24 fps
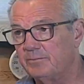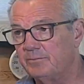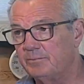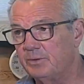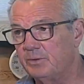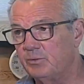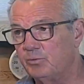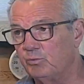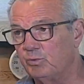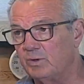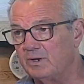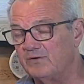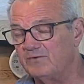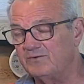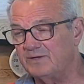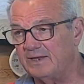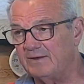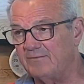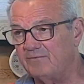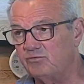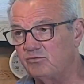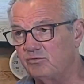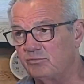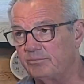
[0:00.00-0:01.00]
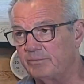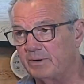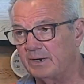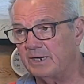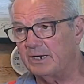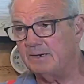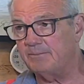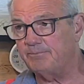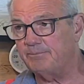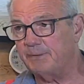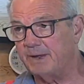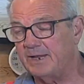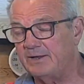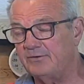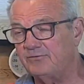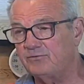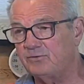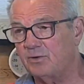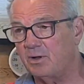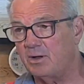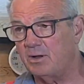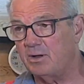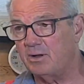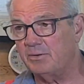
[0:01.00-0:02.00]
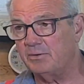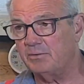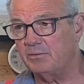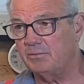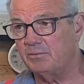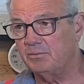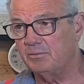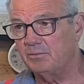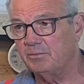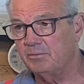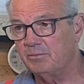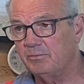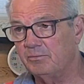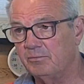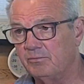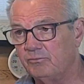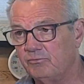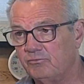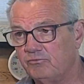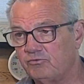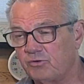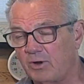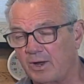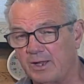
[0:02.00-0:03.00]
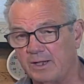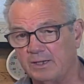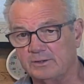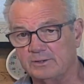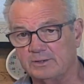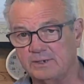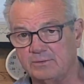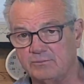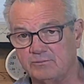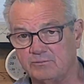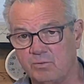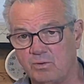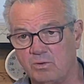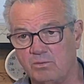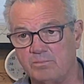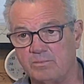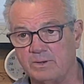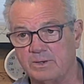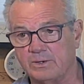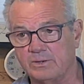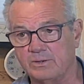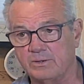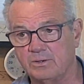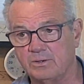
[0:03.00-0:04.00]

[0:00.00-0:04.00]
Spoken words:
receives their money based on child enrollment.